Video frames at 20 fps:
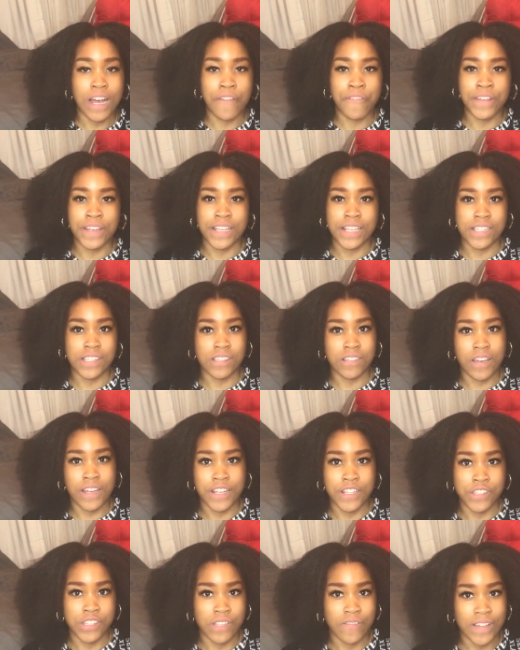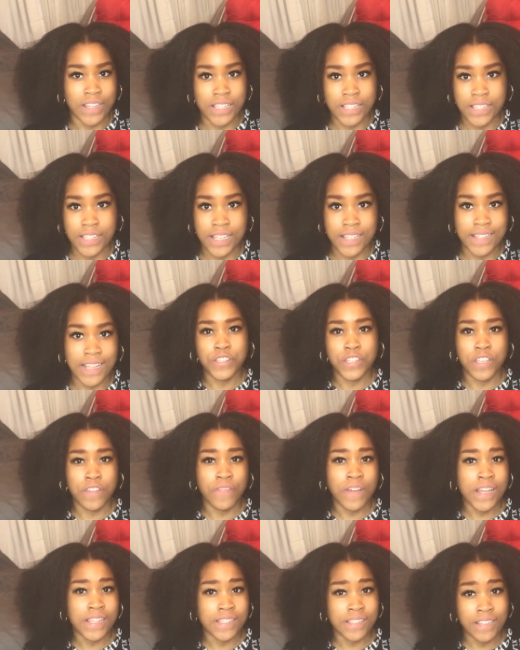I think it started in 2006
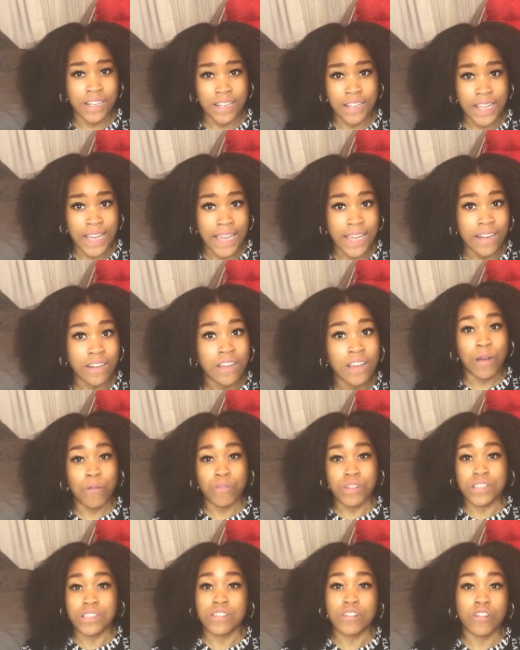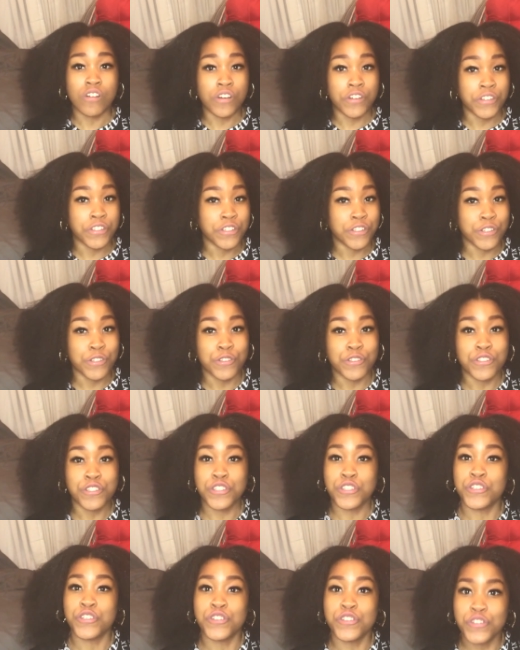2009 I was on
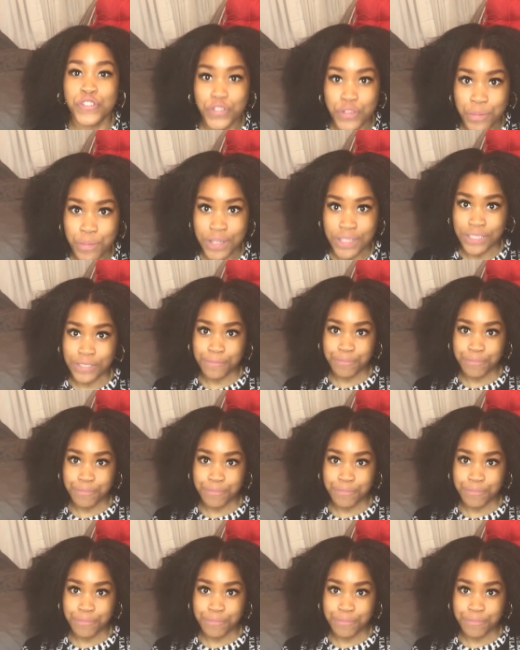YouTube